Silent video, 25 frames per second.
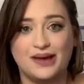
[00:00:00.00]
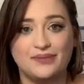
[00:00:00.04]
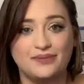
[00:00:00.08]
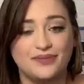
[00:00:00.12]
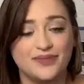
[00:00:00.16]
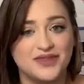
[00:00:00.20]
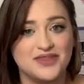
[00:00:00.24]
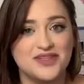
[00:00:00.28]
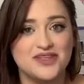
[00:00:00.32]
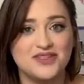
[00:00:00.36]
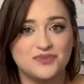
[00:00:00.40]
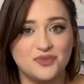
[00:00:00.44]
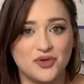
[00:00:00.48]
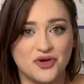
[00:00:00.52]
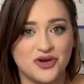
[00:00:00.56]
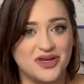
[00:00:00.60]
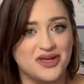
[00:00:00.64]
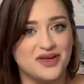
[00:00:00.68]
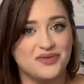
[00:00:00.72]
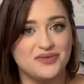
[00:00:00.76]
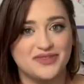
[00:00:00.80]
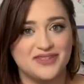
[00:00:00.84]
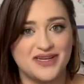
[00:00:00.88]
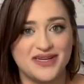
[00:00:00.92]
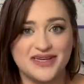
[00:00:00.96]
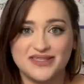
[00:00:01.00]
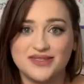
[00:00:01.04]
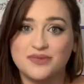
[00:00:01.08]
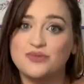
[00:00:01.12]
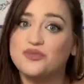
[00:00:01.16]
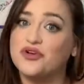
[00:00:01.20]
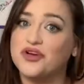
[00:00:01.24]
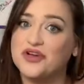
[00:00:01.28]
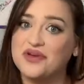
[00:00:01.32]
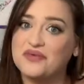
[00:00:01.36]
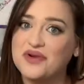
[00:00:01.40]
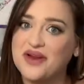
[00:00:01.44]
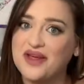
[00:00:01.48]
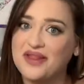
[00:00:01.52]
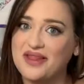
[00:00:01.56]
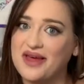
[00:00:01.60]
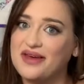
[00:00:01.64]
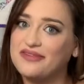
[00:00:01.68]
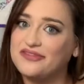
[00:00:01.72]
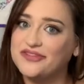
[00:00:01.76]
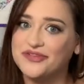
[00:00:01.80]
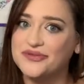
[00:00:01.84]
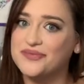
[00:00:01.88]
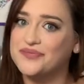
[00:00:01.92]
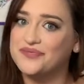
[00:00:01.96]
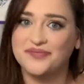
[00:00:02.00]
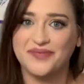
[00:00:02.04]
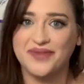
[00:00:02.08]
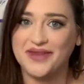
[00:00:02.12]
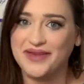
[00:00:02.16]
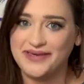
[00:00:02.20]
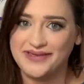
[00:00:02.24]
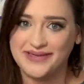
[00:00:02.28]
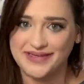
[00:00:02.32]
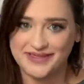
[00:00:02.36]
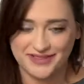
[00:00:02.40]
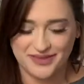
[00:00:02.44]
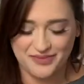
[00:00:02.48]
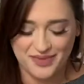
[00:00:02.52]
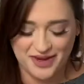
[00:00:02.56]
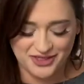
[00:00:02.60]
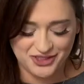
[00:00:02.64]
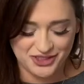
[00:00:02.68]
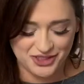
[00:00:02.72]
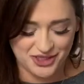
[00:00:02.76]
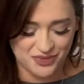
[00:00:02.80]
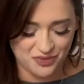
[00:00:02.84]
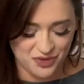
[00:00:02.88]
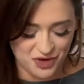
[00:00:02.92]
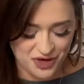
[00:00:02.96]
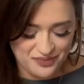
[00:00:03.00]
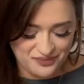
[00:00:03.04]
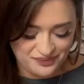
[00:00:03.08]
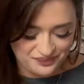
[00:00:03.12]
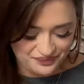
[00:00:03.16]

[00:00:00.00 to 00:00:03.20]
This morning it was nice and pretty when I left, not so much anymore.